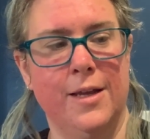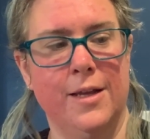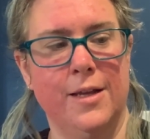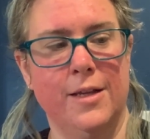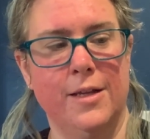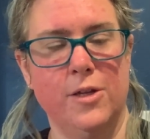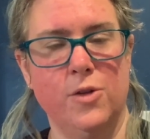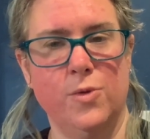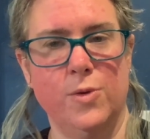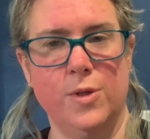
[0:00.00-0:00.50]

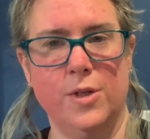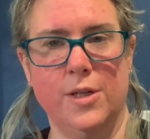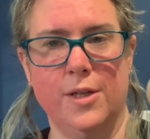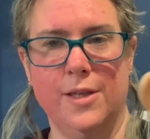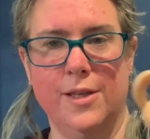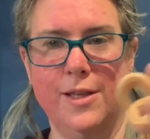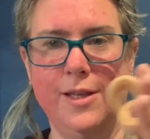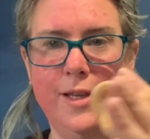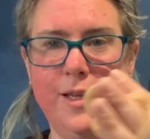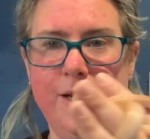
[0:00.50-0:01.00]
This one's a
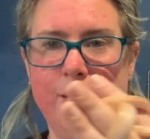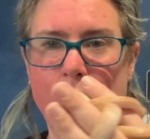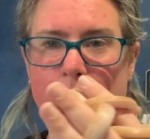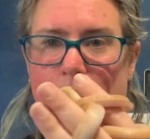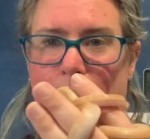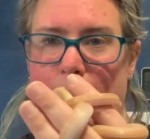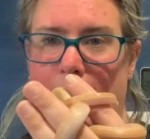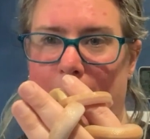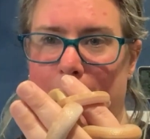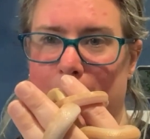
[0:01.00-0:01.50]
little more
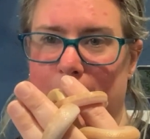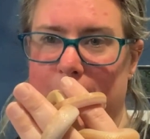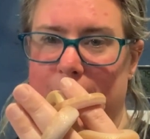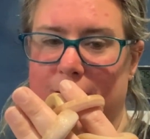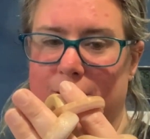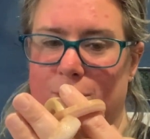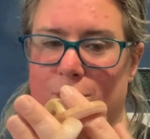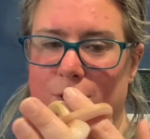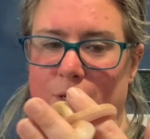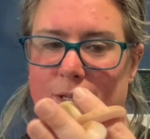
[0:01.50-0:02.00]
rapid
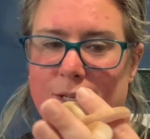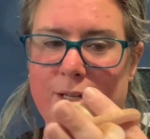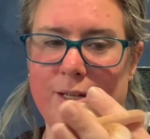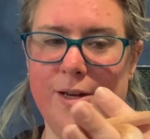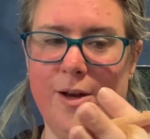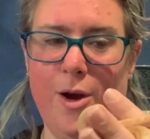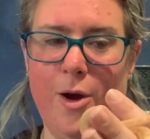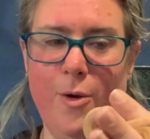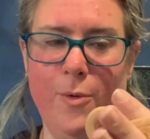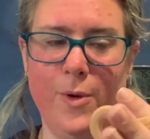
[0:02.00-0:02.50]
than she
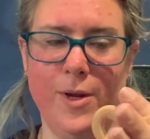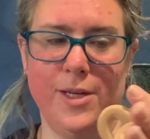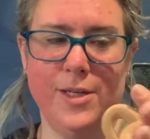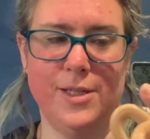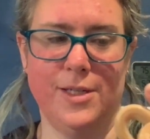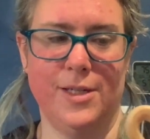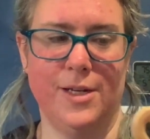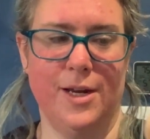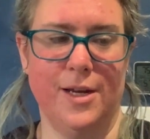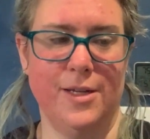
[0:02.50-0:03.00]

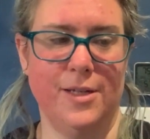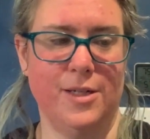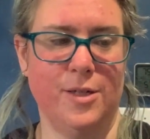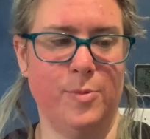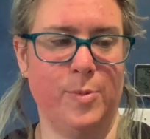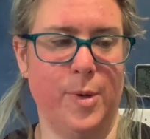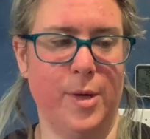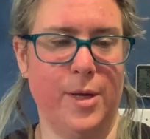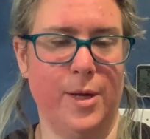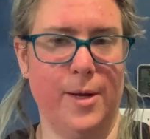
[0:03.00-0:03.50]
always does,
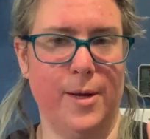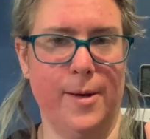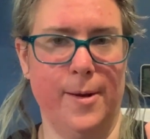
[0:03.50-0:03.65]
but